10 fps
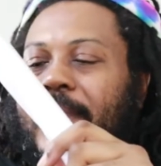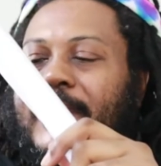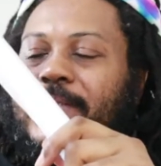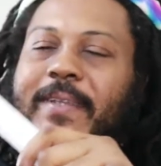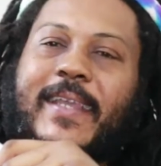
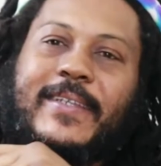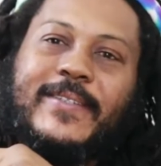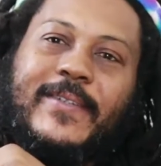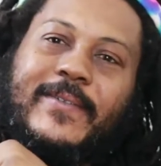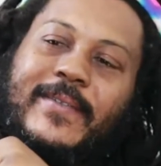So yeah,
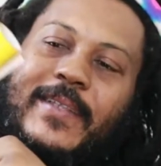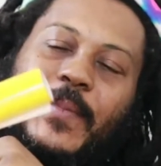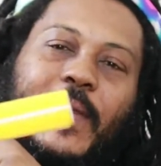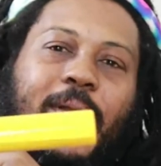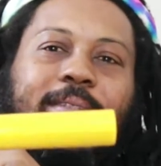so let
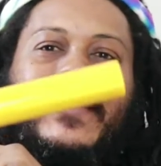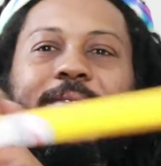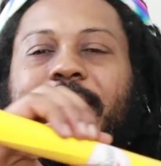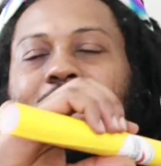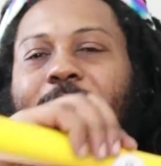me go ahead and turn
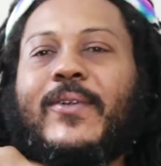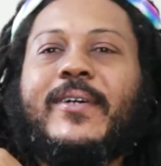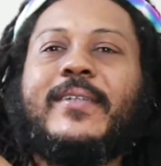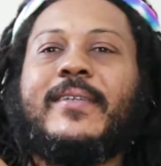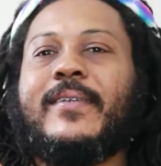this cutter
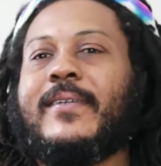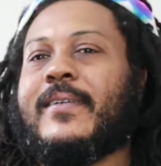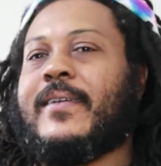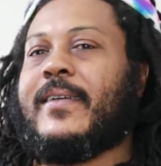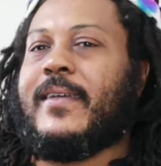on,
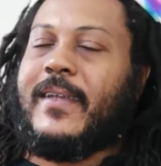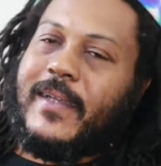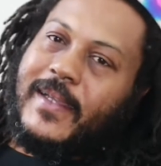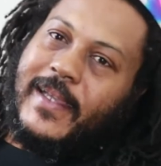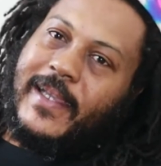
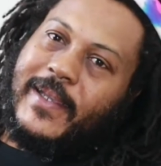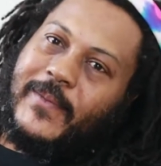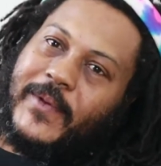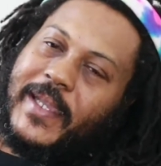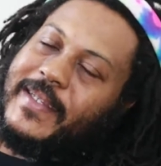and
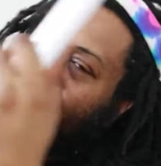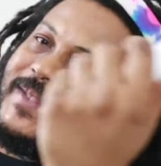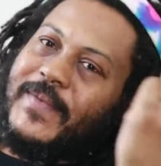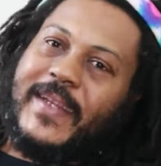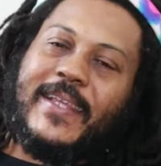we'll get into the
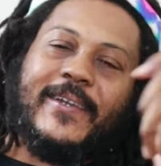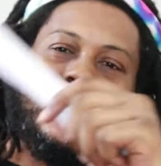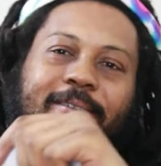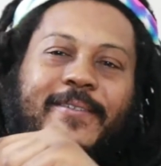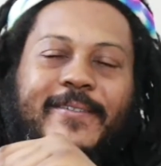
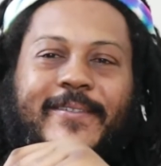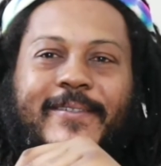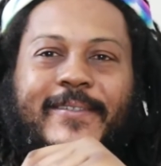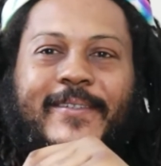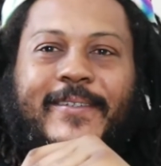video.
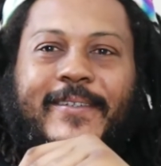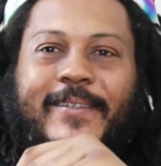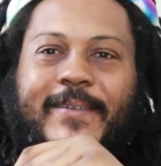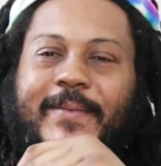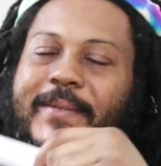
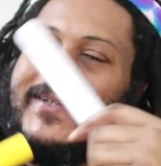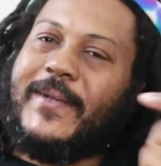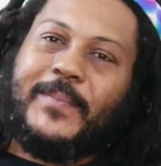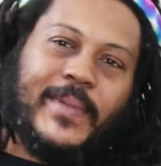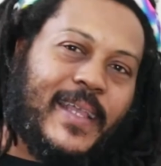You
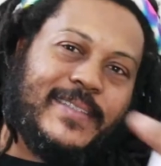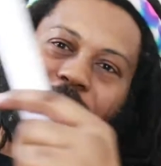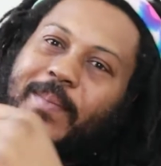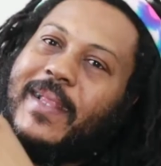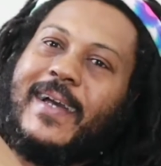know, blah
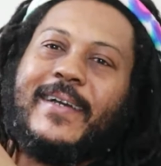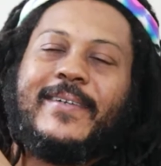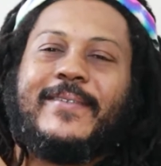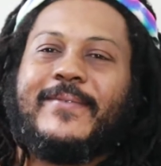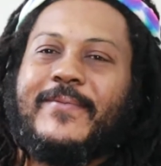blah blah.
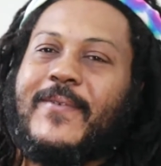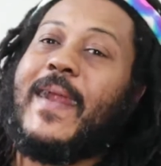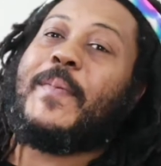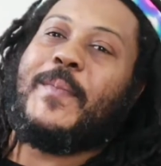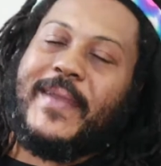We'll
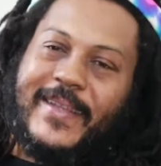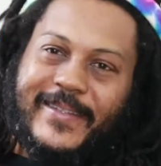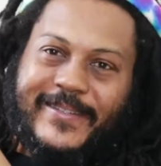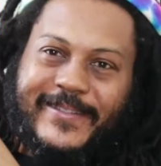rap a bit.